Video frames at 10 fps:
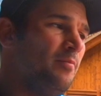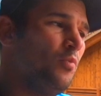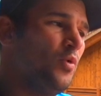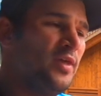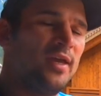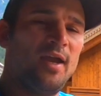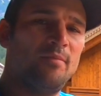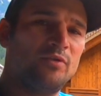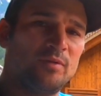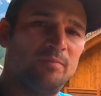when the
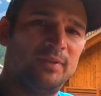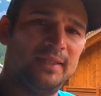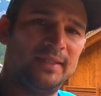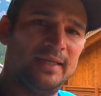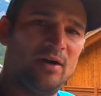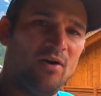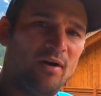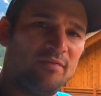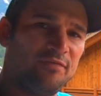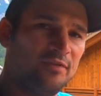camera's completely
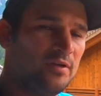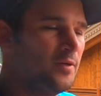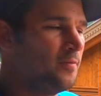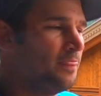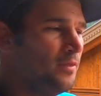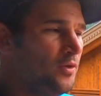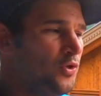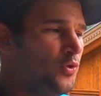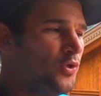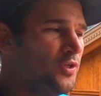off,
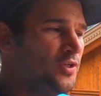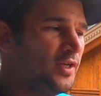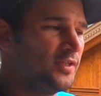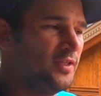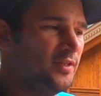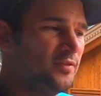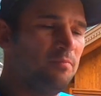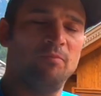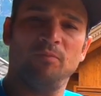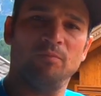you can touch this
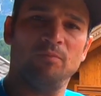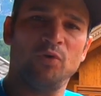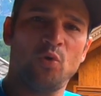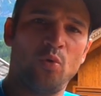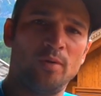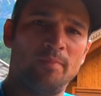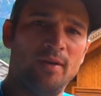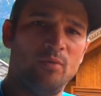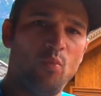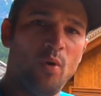record
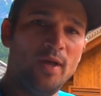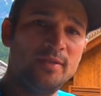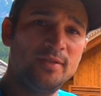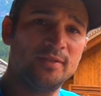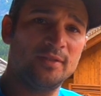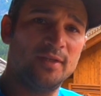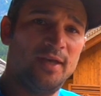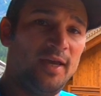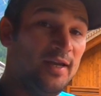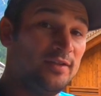button once
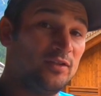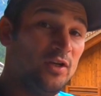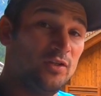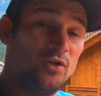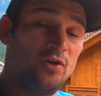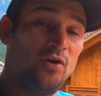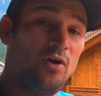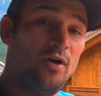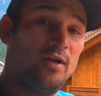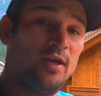and it's going to turn
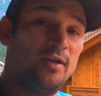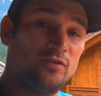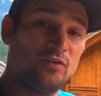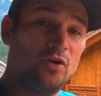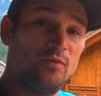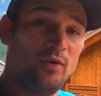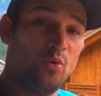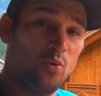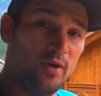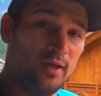on and start
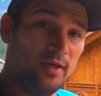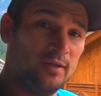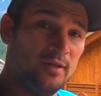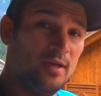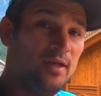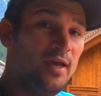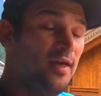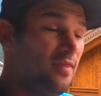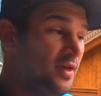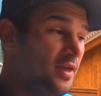recording,
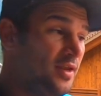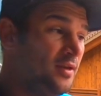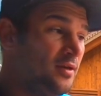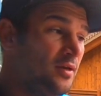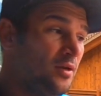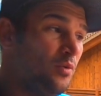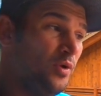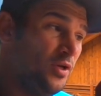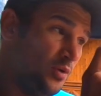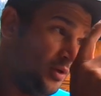and then
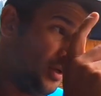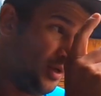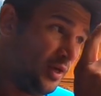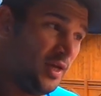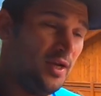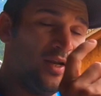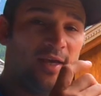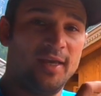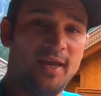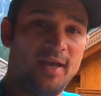when you hit it
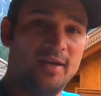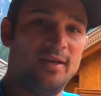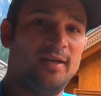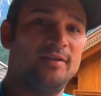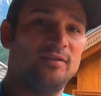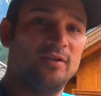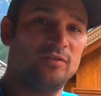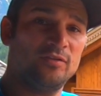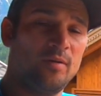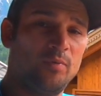again, it's going to stop